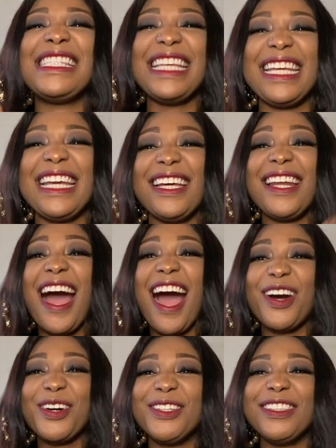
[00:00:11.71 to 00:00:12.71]

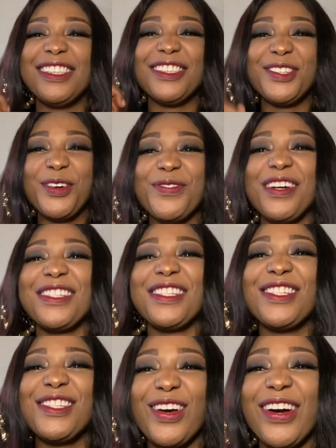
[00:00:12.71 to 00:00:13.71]
Ankudinova's
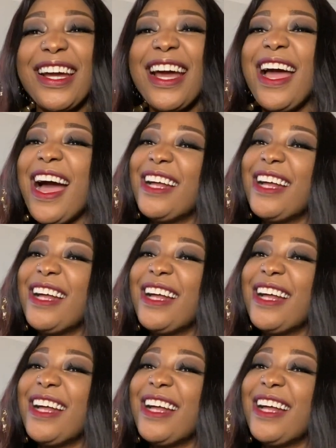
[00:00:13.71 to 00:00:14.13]
song.